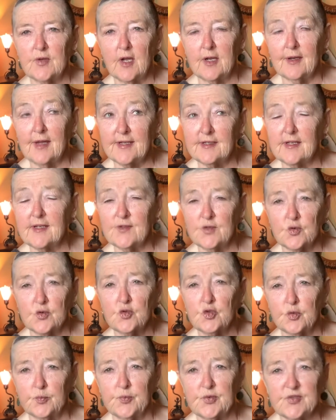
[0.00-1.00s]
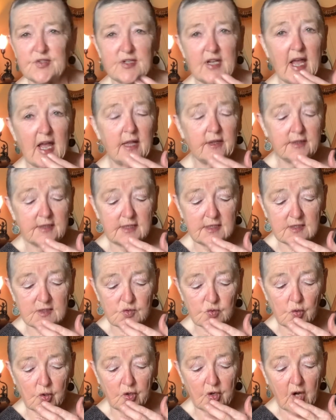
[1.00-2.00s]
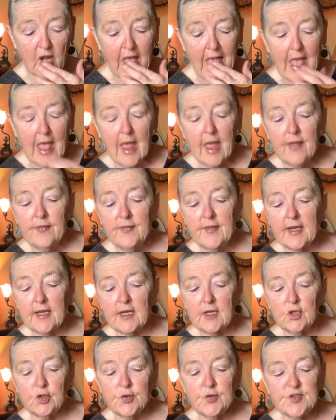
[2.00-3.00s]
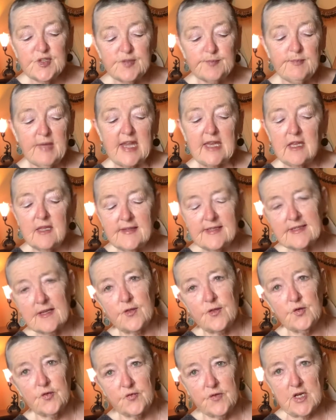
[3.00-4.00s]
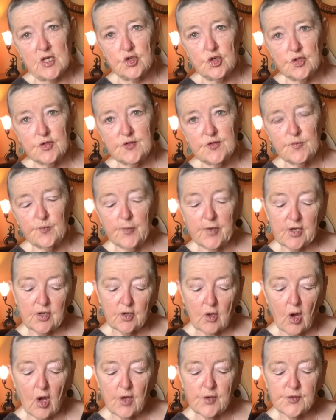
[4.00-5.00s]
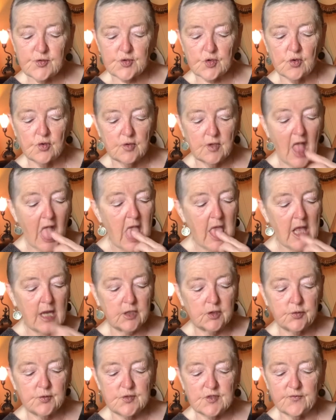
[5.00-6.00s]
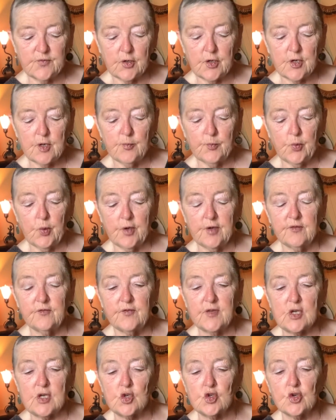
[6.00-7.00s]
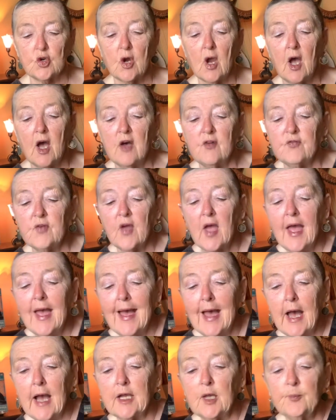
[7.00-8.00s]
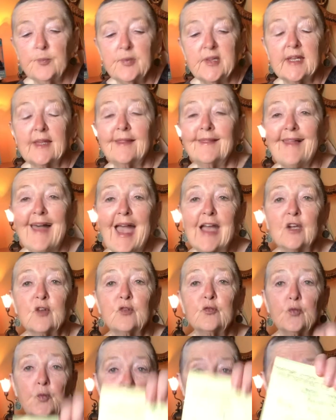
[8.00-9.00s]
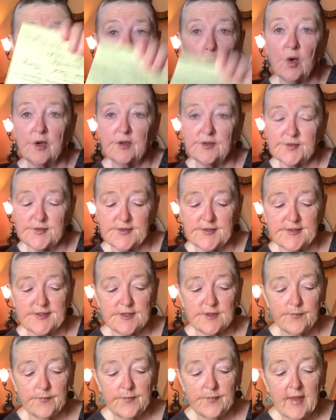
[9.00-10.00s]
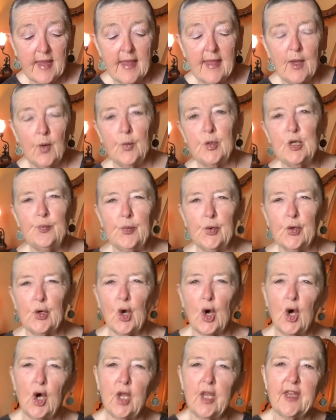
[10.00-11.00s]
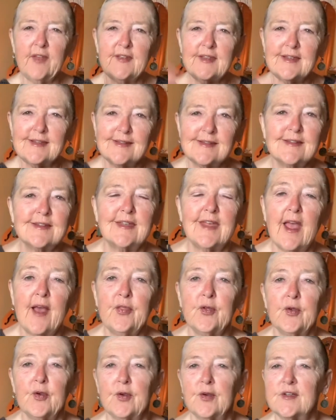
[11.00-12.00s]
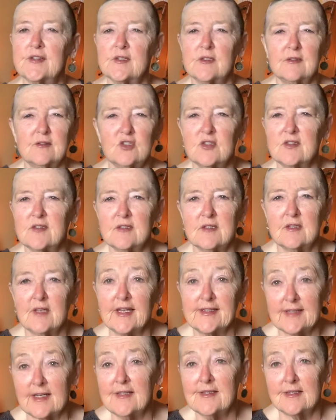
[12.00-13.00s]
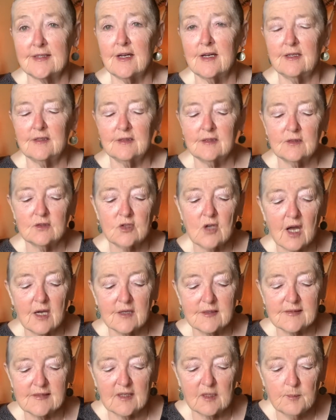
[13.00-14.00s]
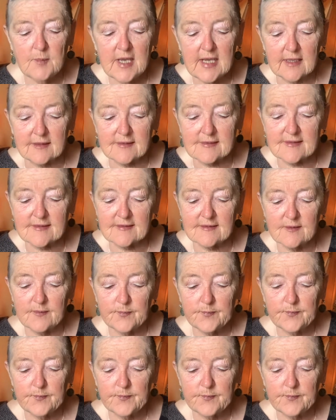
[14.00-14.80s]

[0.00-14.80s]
antisocial personality disorder that includes many of these other features, but it also includes a very important feature of a complete lack of remorse. When you put all of these together, it's just, as I said, a toxic mix.